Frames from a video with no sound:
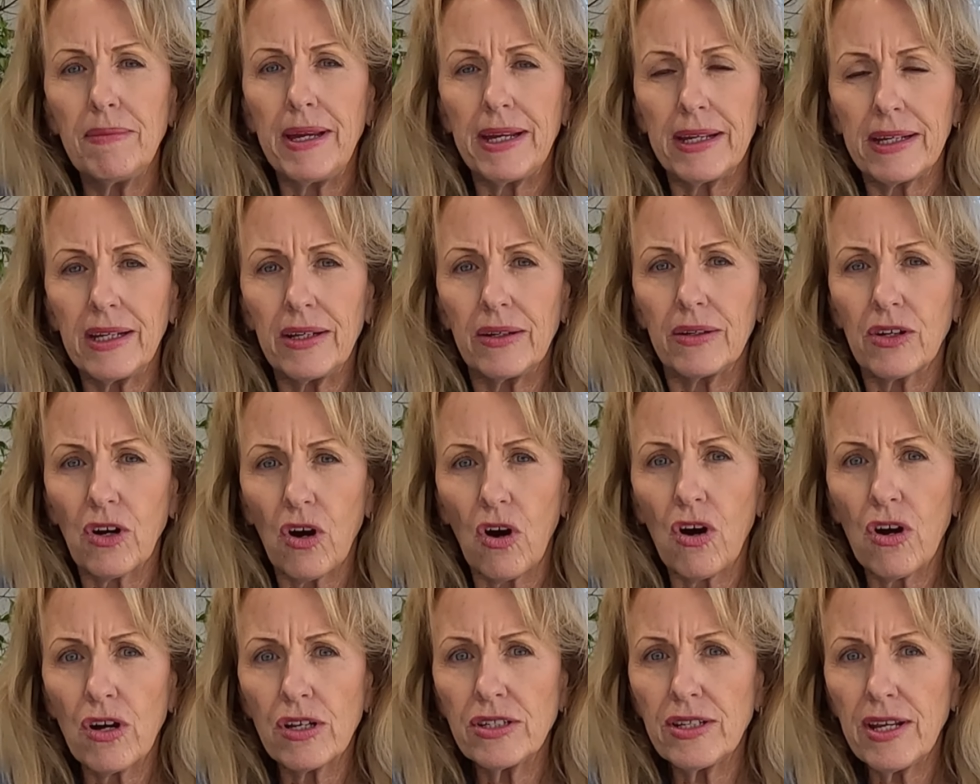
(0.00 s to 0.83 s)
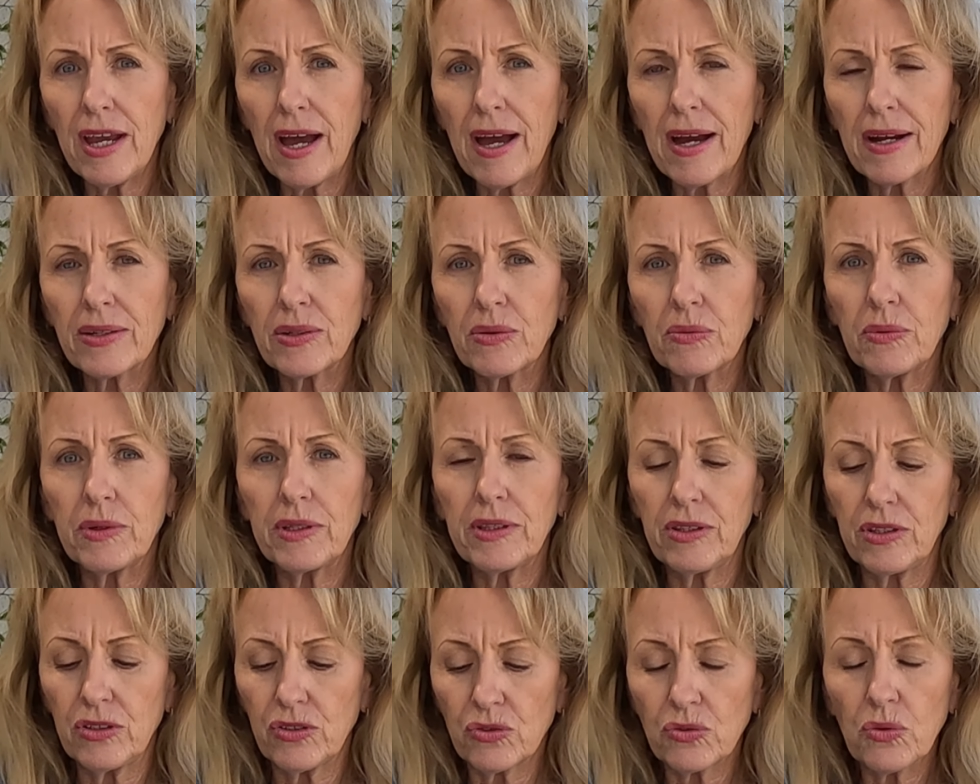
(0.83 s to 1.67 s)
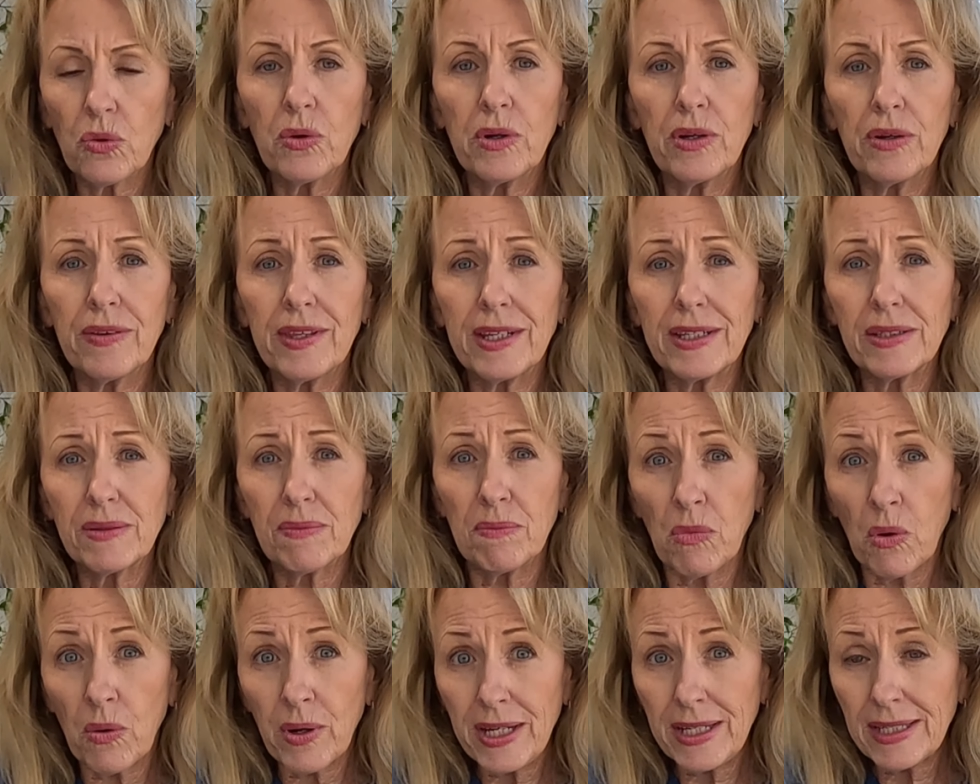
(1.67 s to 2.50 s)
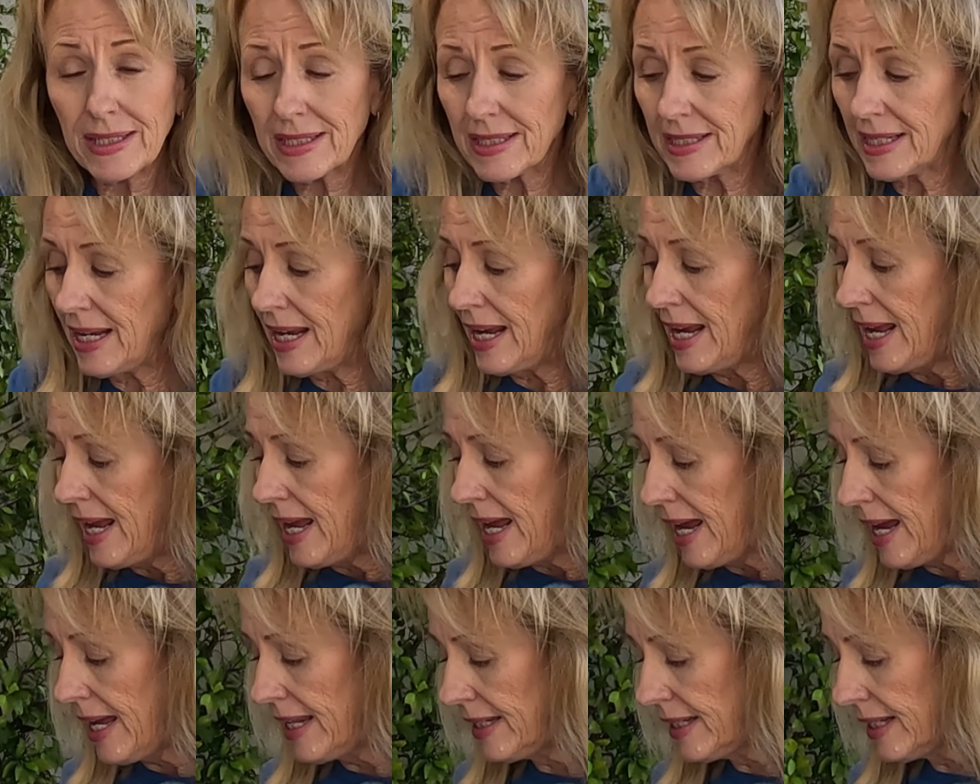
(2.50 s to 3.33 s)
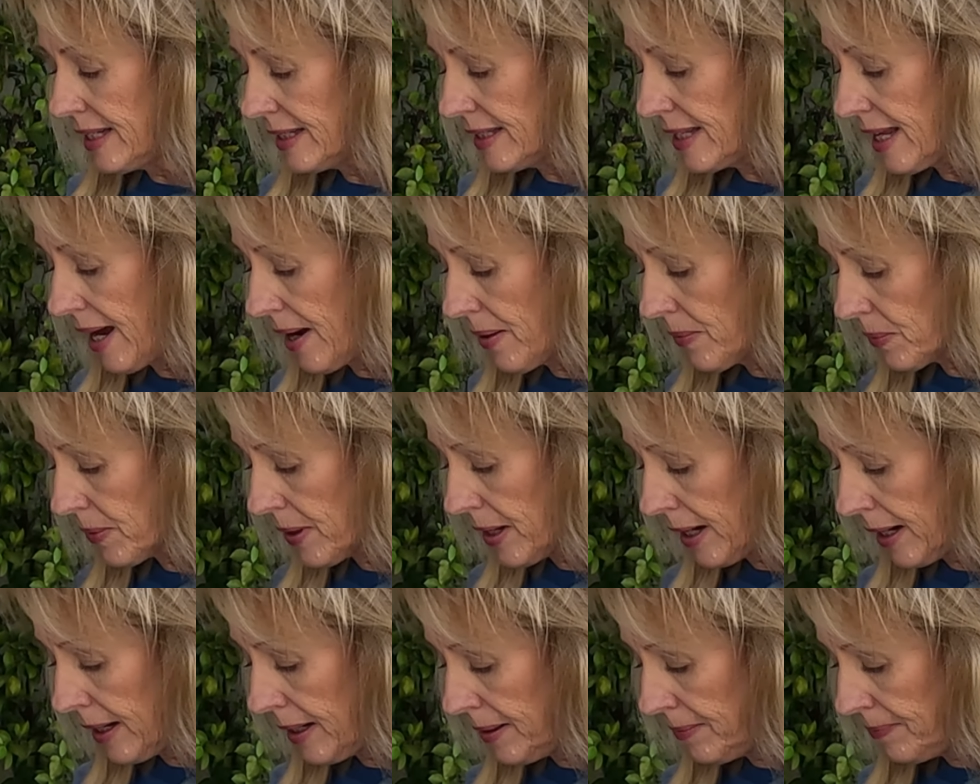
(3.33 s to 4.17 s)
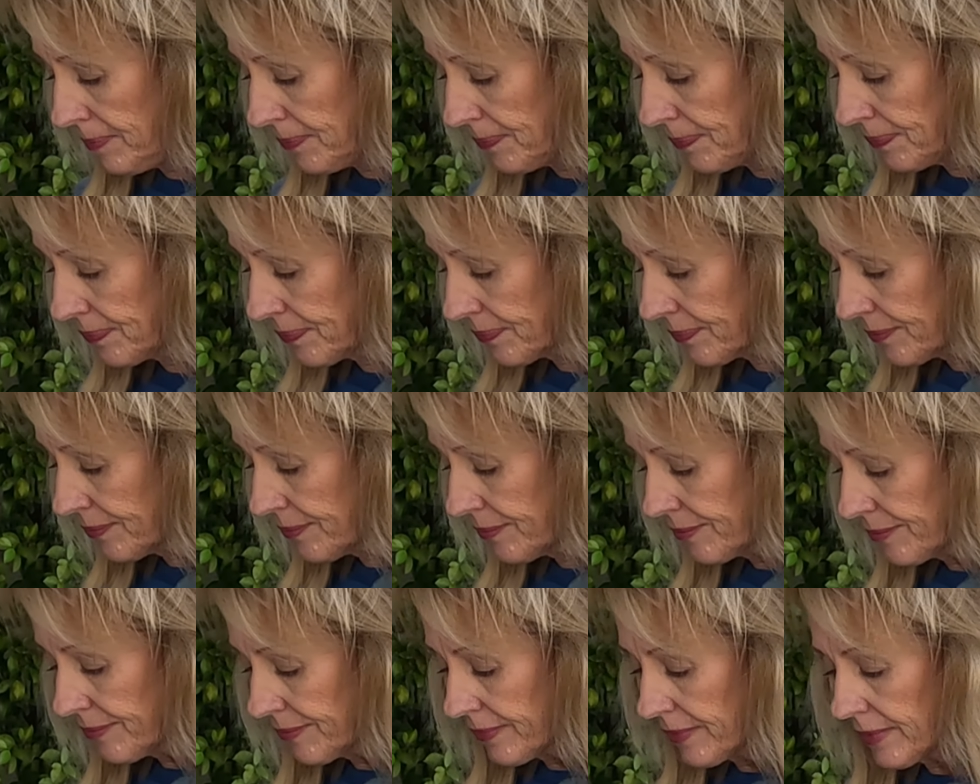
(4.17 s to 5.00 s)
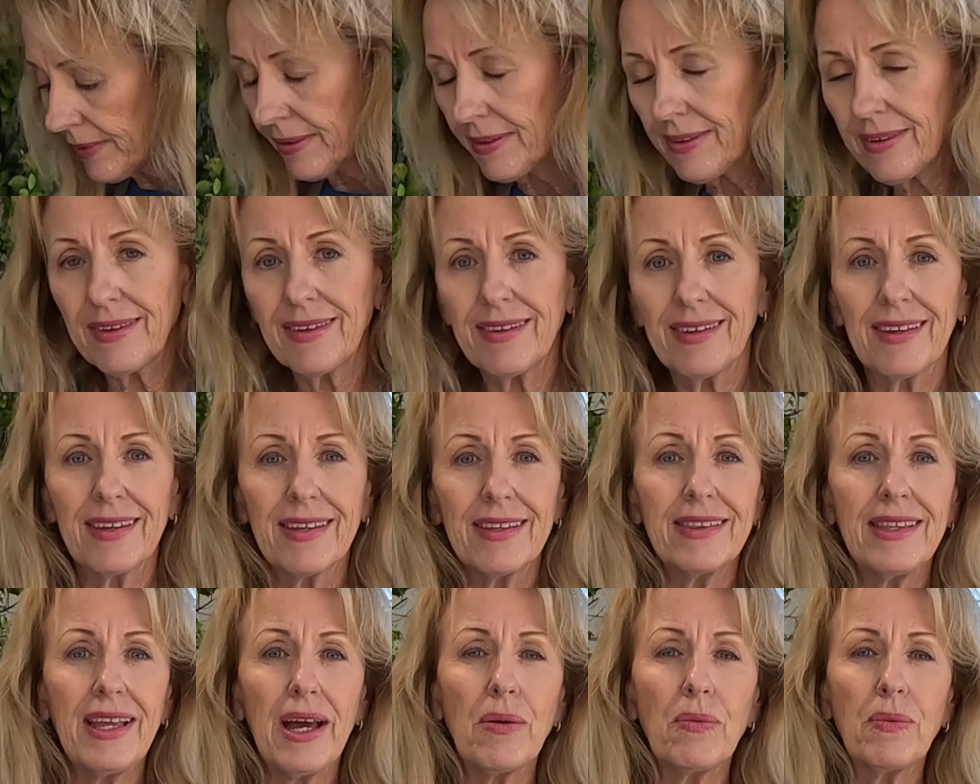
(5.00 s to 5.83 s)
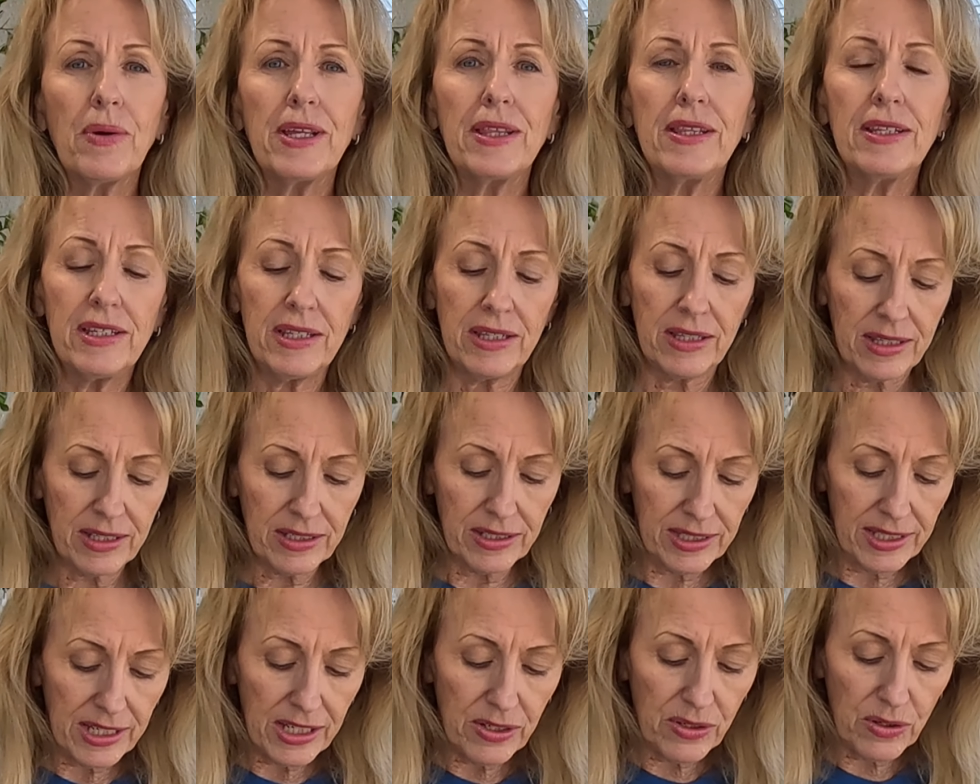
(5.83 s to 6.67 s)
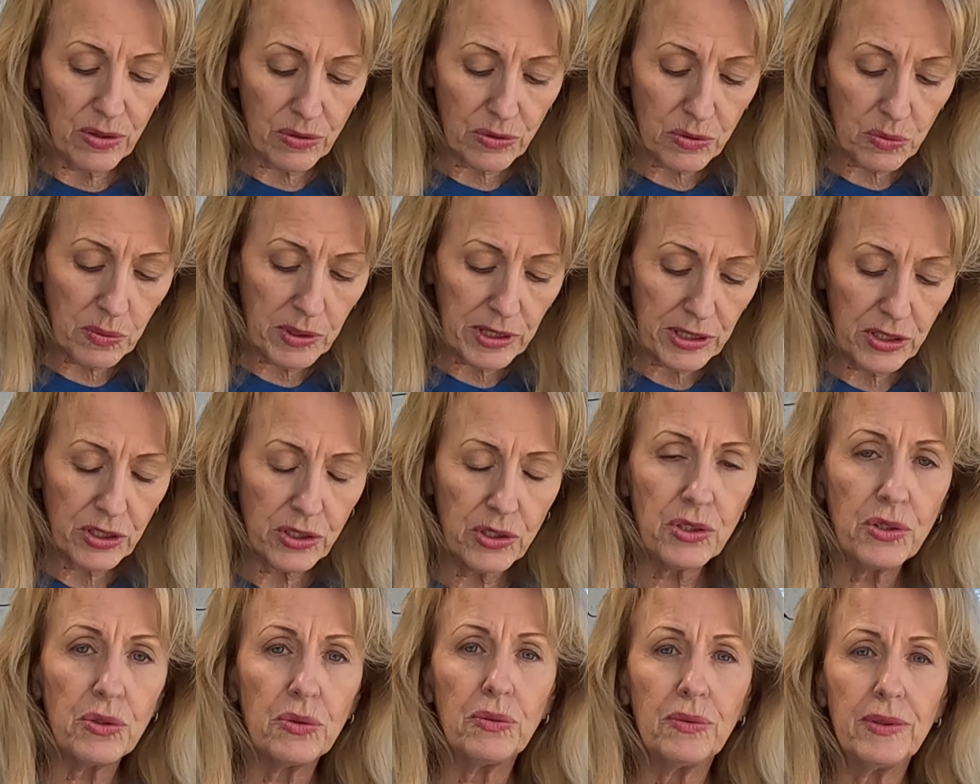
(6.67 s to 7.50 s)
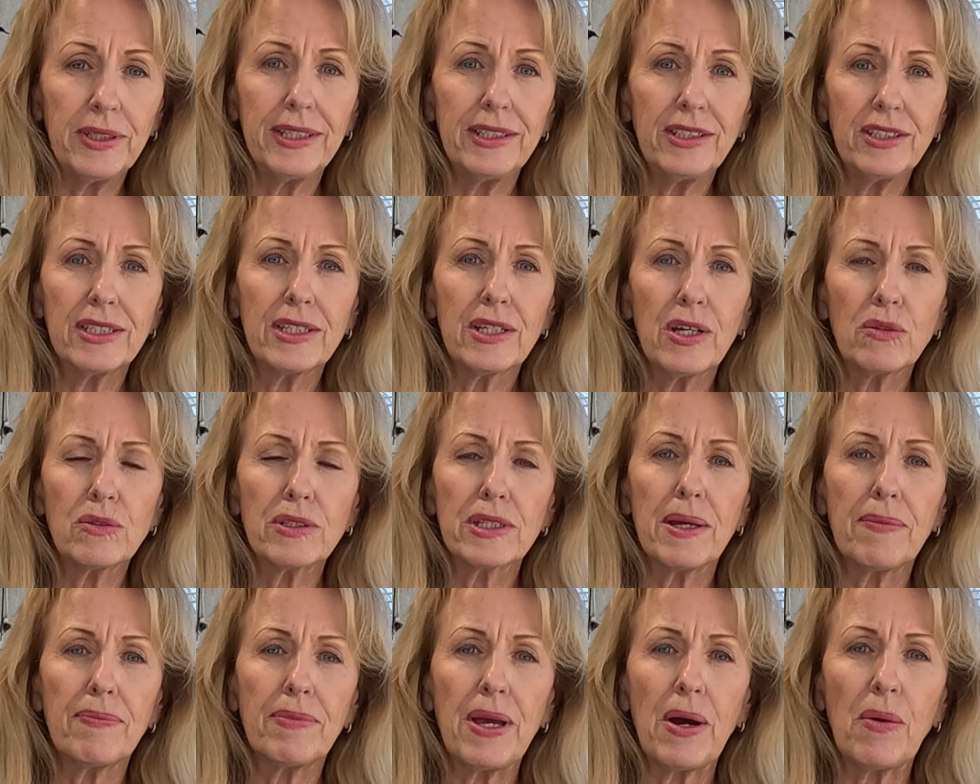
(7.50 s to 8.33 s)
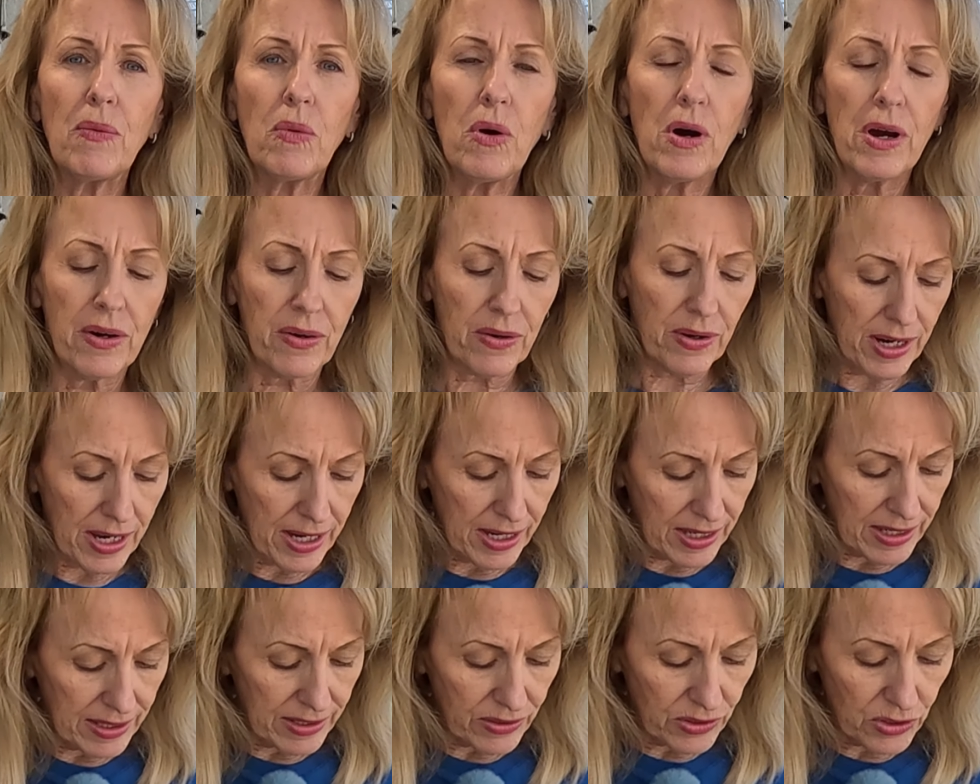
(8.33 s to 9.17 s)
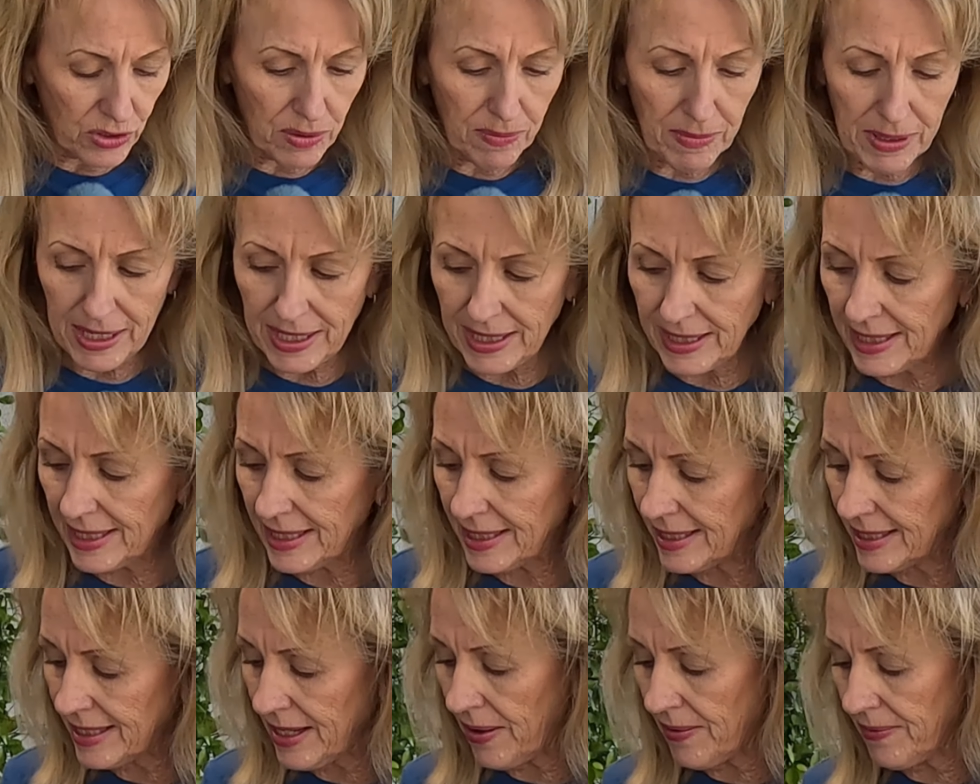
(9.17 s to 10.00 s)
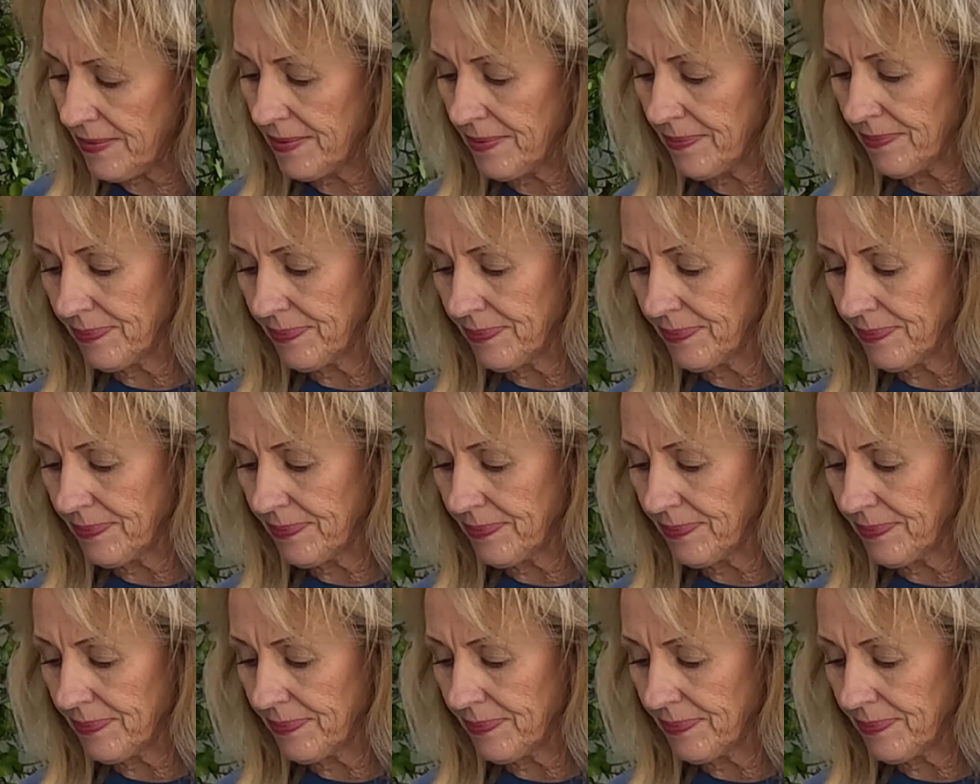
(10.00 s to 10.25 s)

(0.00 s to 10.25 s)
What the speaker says: making contact with the soil that's moist. And then that way the seed knows what to do. It soaks up that water and it germinates itself.